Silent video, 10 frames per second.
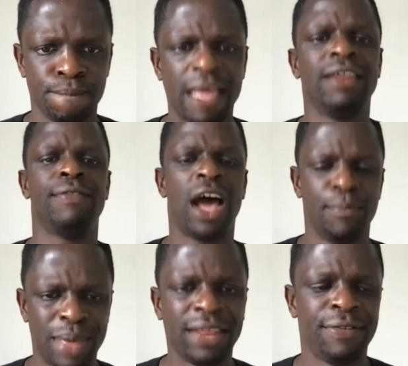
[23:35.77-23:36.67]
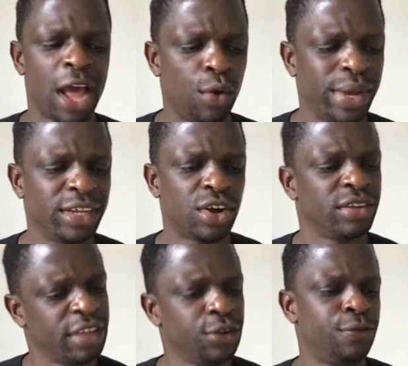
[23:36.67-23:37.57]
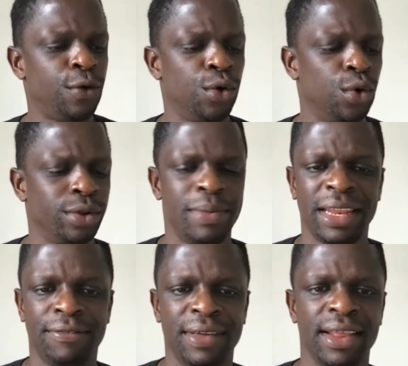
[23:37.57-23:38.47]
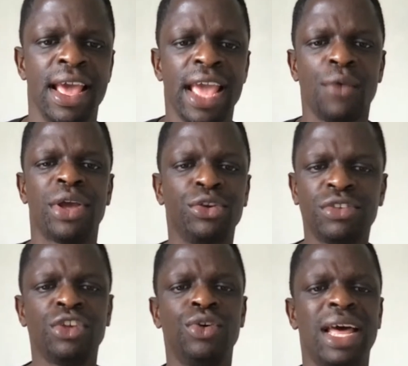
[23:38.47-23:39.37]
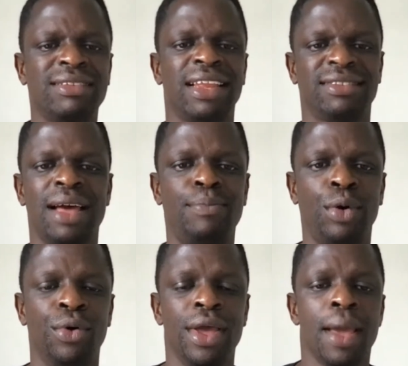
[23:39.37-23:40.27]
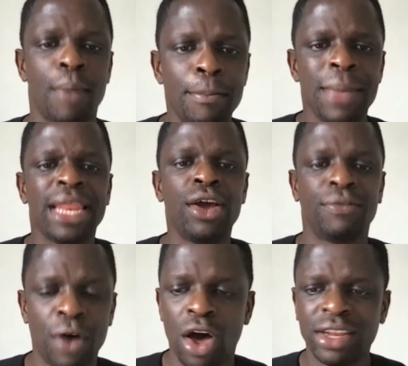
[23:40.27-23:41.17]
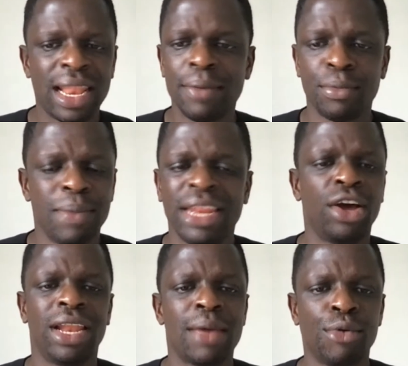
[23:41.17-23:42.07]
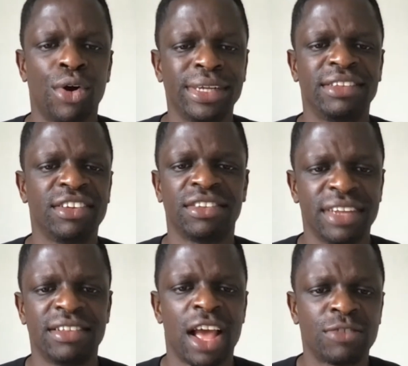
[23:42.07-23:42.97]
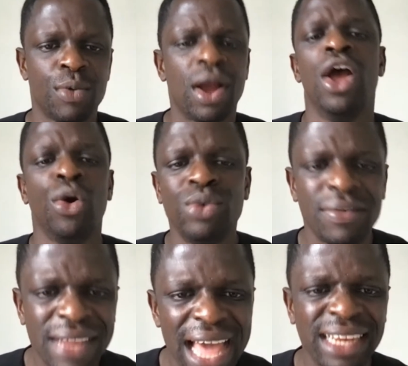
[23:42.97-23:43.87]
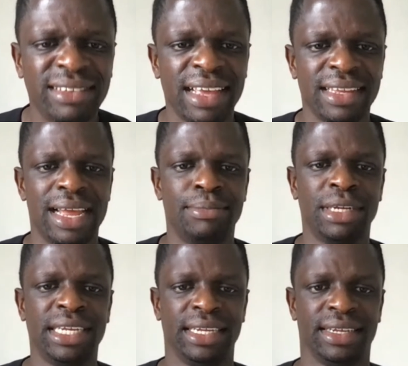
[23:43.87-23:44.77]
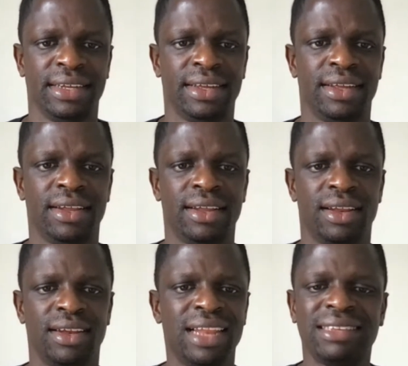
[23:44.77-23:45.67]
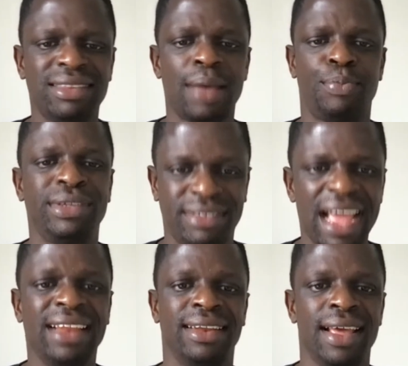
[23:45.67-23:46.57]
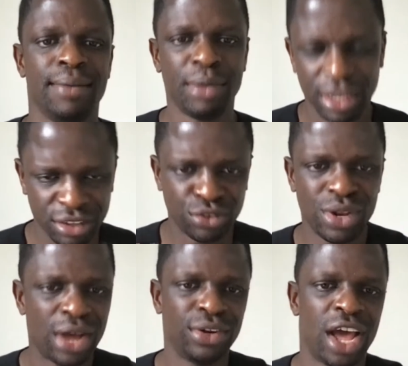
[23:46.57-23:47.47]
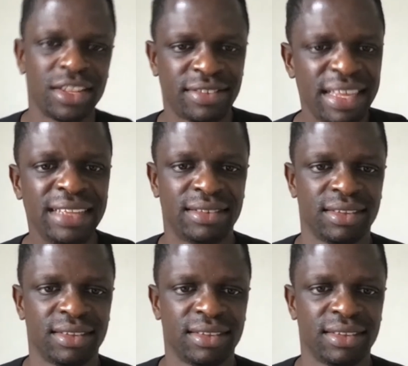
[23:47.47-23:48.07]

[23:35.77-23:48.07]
And if the benefit outweigh the cost, then you forego the benefit. And we're using Eula as an example. But many other Liberian organizations in the diaspora would have gladly taken that money. Let's not pretend because it's Eula on the hot seat.